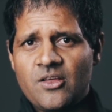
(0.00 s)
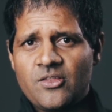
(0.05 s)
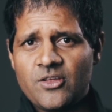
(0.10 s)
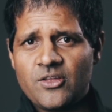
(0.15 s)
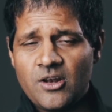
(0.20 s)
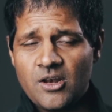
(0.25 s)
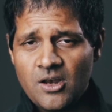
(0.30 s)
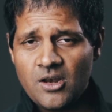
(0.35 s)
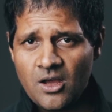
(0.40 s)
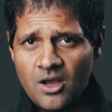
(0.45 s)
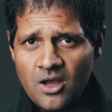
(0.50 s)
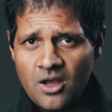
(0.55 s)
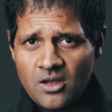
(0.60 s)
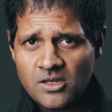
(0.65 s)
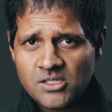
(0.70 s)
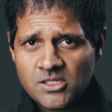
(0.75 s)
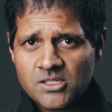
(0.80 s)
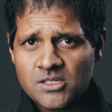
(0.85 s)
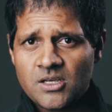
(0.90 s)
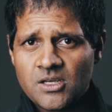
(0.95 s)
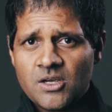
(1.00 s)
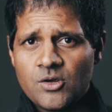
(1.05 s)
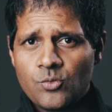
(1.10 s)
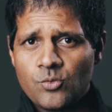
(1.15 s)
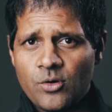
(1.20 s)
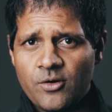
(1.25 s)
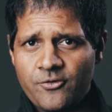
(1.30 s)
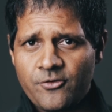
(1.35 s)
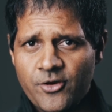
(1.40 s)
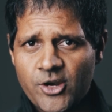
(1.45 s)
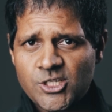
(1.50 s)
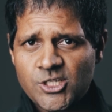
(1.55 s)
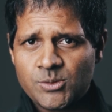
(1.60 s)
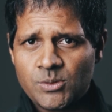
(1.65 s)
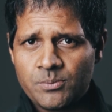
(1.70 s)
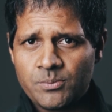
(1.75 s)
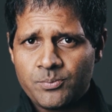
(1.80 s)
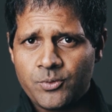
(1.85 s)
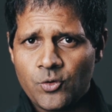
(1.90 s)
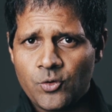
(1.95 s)
the last
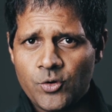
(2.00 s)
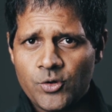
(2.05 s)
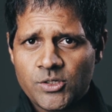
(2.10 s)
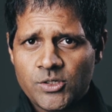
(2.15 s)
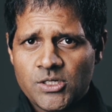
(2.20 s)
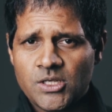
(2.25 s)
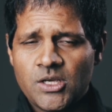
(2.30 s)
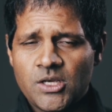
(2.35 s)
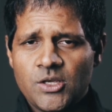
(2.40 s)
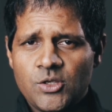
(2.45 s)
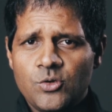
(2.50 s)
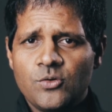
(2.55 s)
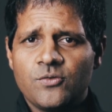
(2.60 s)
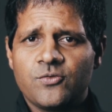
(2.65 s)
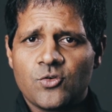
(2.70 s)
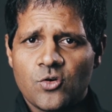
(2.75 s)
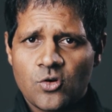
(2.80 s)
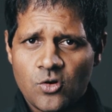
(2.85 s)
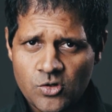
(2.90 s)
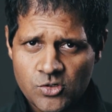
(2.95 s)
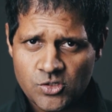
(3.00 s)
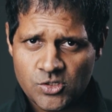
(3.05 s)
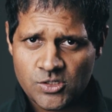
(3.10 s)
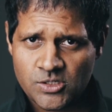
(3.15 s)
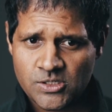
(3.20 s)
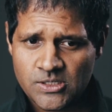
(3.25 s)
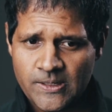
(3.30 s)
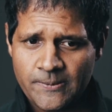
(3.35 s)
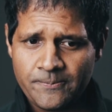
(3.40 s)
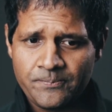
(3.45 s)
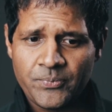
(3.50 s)
refreshment point you've crossed.